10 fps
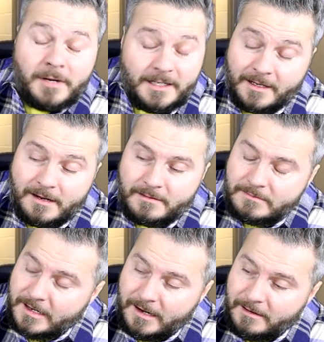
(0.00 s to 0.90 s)
But no,
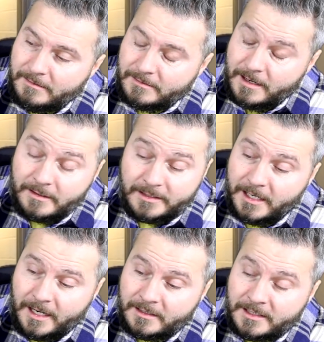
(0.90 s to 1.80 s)
no, no, she
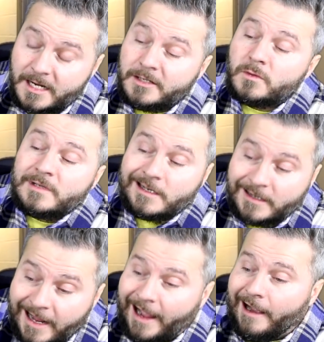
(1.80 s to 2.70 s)
ain't, she ain't do none
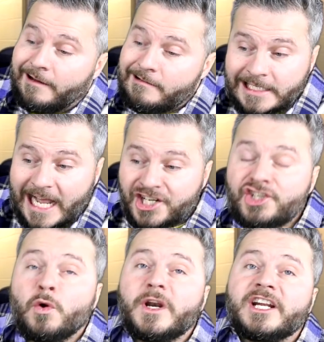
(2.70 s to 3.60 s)
of that. Now,
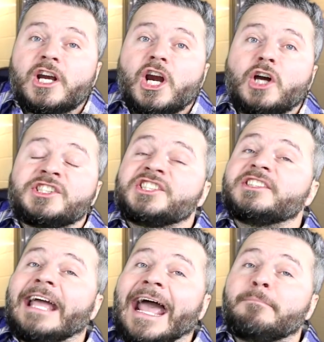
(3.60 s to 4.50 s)
shorty girl
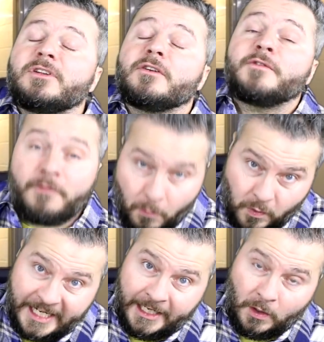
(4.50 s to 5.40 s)
snapped for
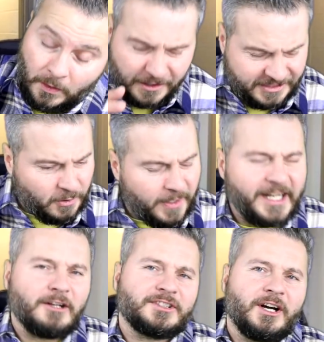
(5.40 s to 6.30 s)
real. The story
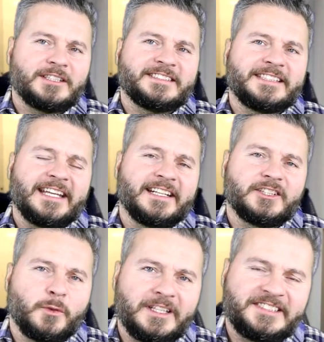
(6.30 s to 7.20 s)
goes on to say that
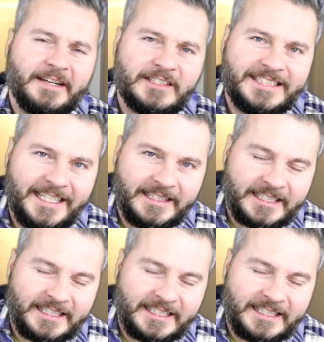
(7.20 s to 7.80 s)
in twenty seventeen,